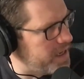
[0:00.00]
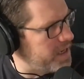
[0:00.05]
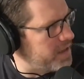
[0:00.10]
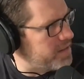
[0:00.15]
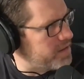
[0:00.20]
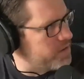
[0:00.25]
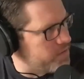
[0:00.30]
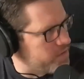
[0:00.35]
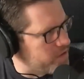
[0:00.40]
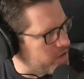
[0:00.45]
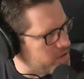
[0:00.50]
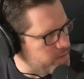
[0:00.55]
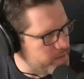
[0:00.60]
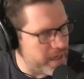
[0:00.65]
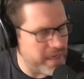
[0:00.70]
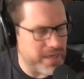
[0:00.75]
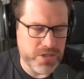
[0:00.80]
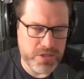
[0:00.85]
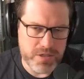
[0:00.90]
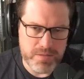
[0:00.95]
I think we've got
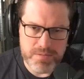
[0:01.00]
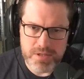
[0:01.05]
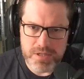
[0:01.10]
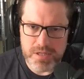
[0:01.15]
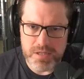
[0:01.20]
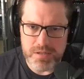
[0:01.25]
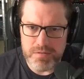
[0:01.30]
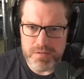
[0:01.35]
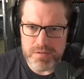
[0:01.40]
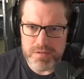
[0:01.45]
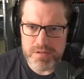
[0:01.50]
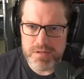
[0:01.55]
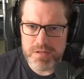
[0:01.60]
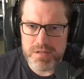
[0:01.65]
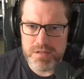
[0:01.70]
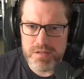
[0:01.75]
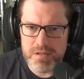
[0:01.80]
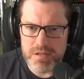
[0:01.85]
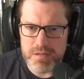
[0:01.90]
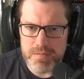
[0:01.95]
some catching up to do
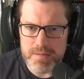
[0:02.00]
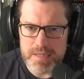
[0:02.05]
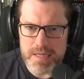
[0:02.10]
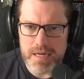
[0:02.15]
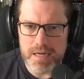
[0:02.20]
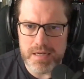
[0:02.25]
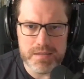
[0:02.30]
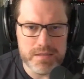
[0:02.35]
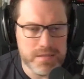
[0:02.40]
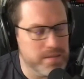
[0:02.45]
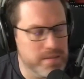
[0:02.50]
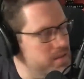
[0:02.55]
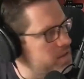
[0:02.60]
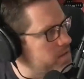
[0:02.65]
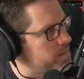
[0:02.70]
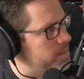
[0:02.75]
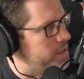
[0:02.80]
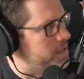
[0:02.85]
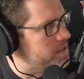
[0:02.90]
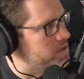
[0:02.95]
with some of that
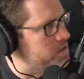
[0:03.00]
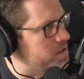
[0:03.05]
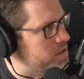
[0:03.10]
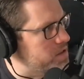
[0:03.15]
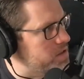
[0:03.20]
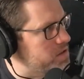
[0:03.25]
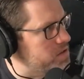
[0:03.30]
sort of